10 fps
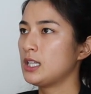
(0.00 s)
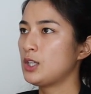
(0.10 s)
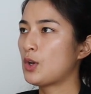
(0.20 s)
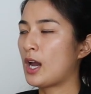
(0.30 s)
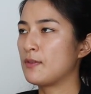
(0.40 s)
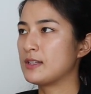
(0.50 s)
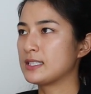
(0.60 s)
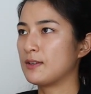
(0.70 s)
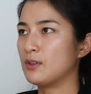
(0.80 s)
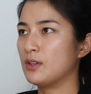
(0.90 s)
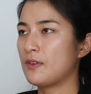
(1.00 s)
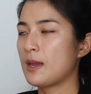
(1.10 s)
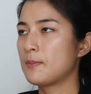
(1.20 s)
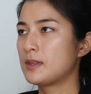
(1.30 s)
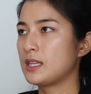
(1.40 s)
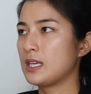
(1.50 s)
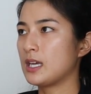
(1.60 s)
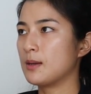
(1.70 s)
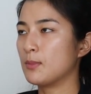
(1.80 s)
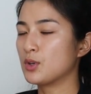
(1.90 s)
you have this level of empathy
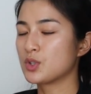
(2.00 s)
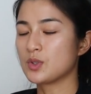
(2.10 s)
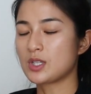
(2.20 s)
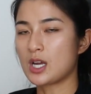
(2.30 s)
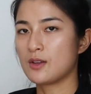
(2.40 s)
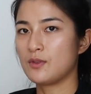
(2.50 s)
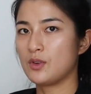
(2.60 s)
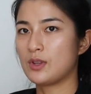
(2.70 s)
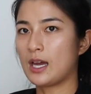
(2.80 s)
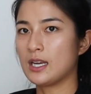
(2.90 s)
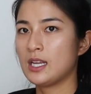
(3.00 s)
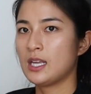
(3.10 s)
and emotional side of you that